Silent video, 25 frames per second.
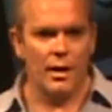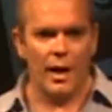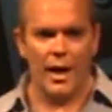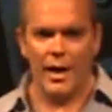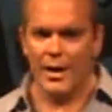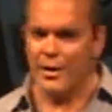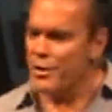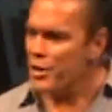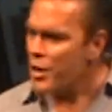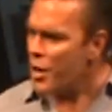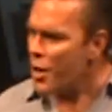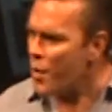
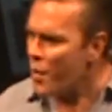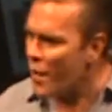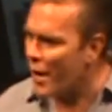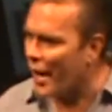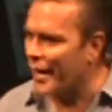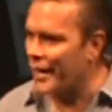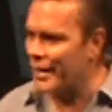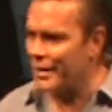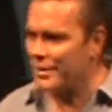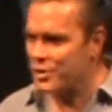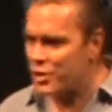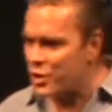I know
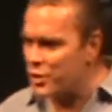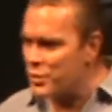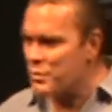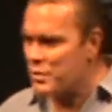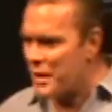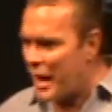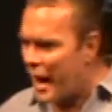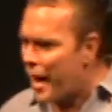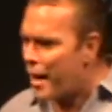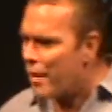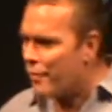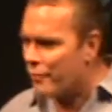I can
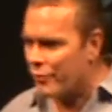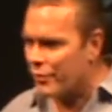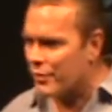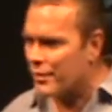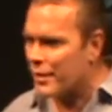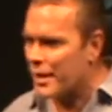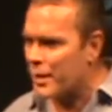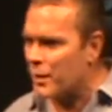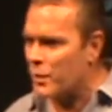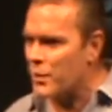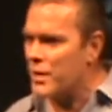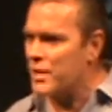tune out
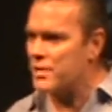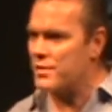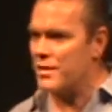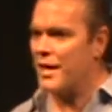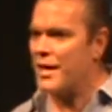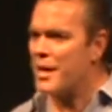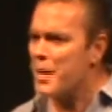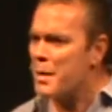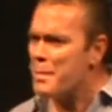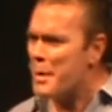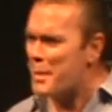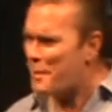for like
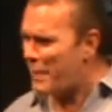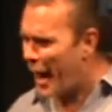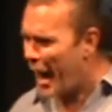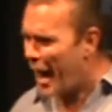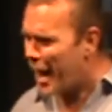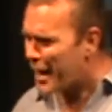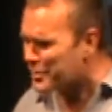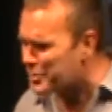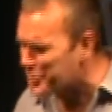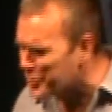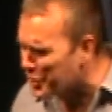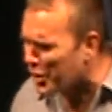weeks, and I'm a
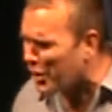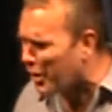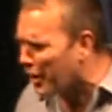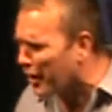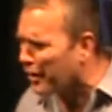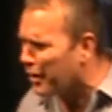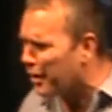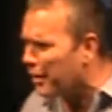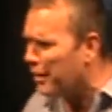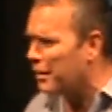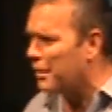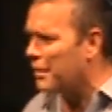
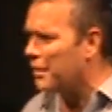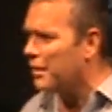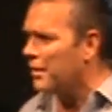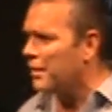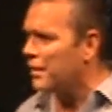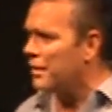pastor.